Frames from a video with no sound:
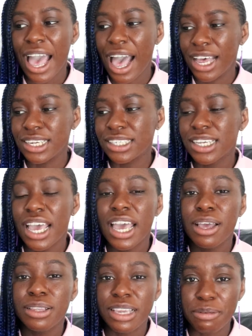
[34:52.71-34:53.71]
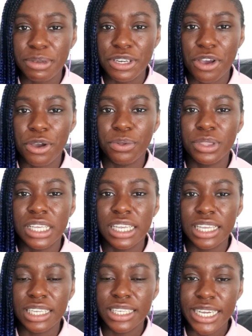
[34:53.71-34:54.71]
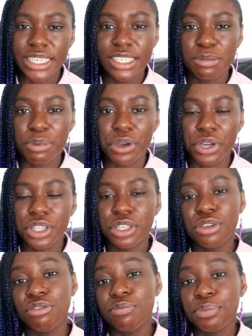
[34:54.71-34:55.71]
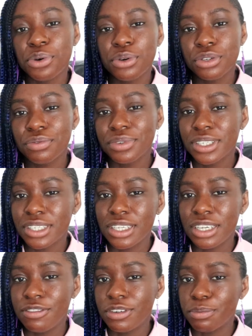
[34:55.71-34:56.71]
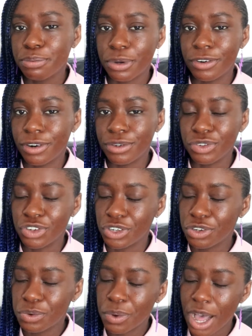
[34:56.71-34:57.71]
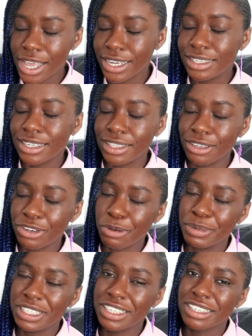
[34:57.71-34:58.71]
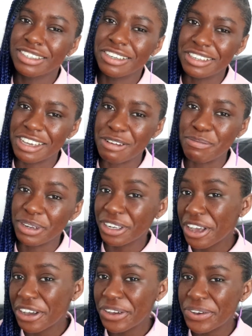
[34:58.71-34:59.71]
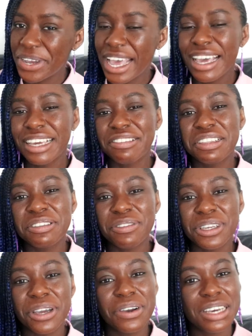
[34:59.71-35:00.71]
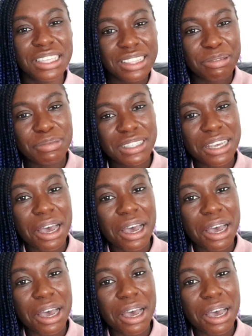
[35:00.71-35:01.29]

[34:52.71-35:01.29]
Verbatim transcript: And let me know the latest book that you've bought, received, borrowed or acquired in the comment section down below. Give this video a thumbs